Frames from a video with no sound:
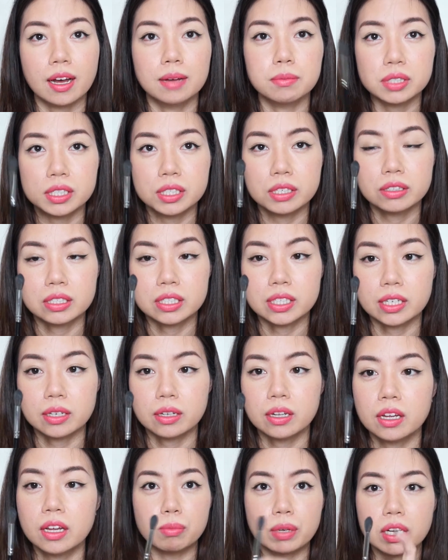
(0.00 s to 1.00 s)
I'm seriously,
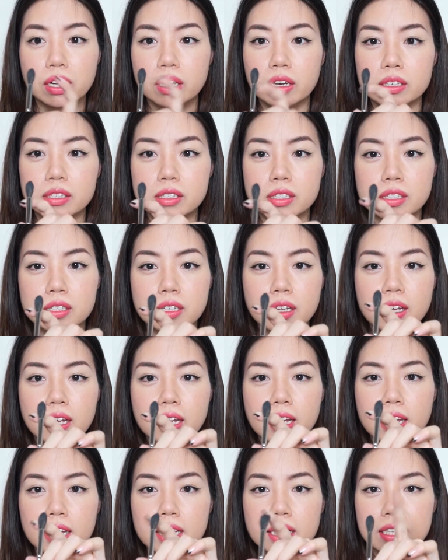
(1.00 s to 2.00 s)
because
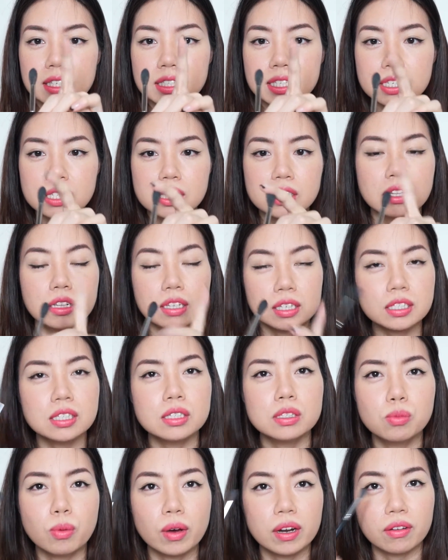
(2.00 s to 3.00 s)
this
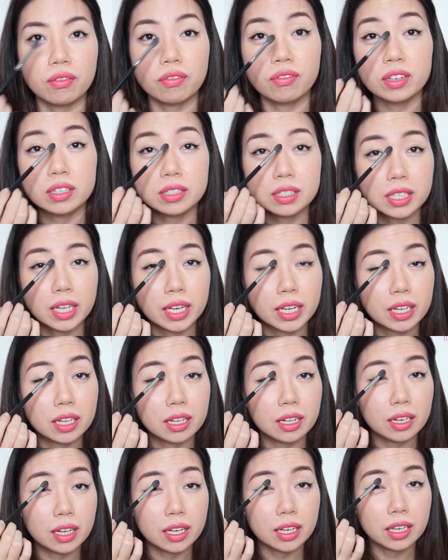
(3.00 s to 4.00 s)
is what it feels like.
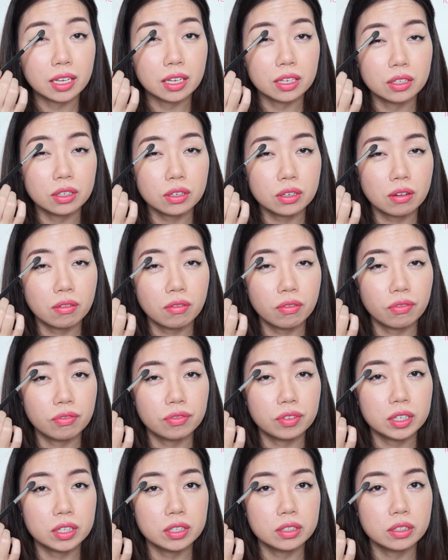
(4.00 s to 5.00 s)
Like you can
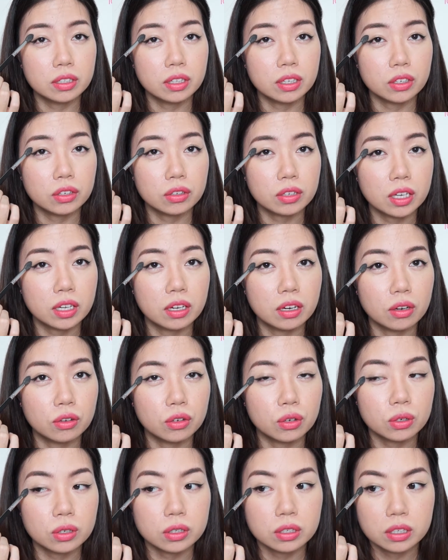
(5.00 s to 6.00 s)
feel that
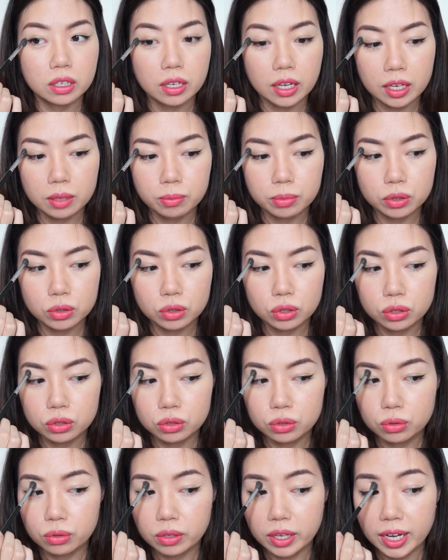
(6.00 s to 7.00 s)
you're able to
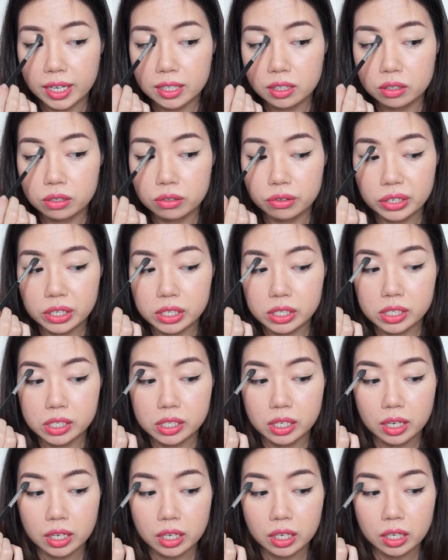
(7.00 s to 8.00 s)
do that crease
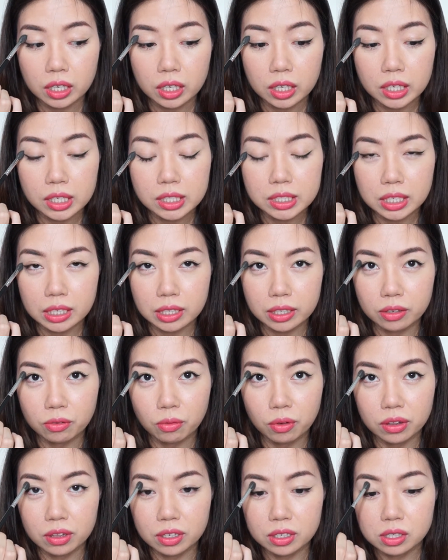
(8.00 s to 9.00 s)
easily
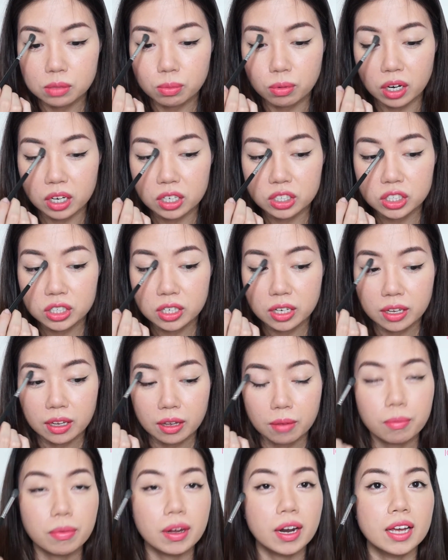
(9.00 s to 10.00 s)
with this brush.
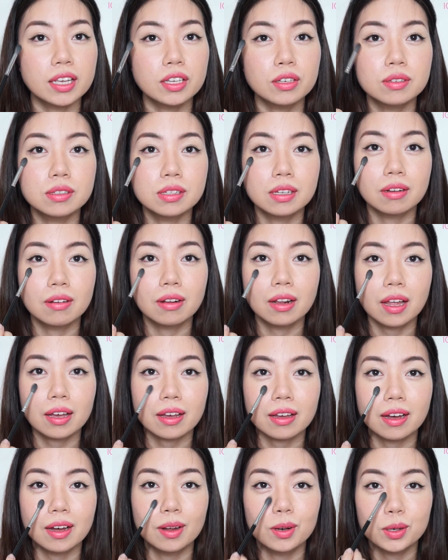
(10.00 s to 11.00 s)
But I use it like
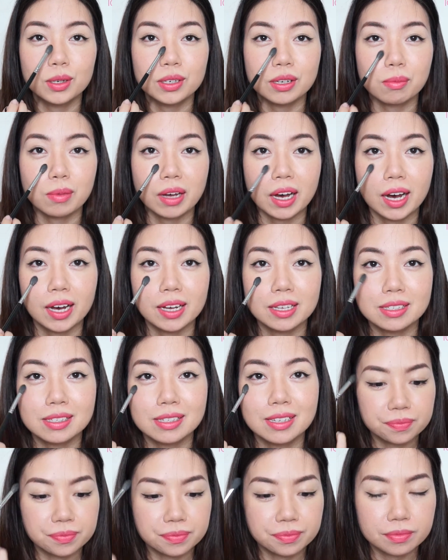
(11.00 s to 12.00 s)
underneath my eyes.
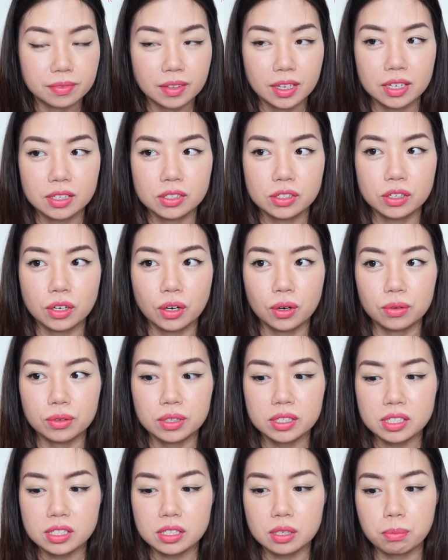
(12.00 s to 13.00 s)
So
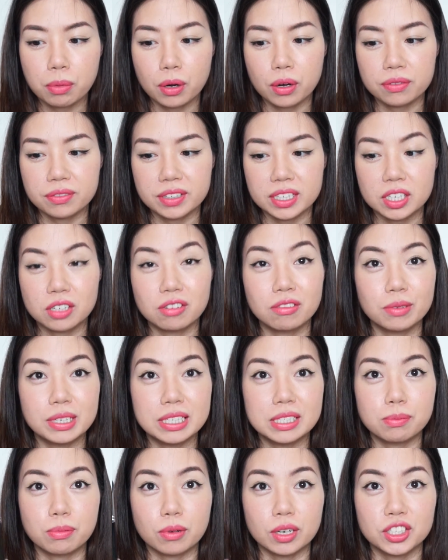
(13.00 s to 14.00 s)
this is a perfect
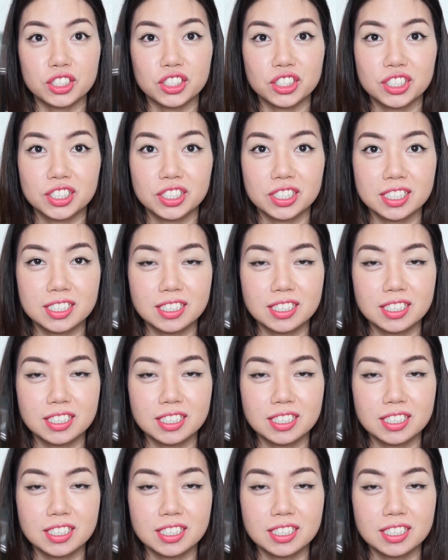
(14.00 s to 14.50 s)
crease brush.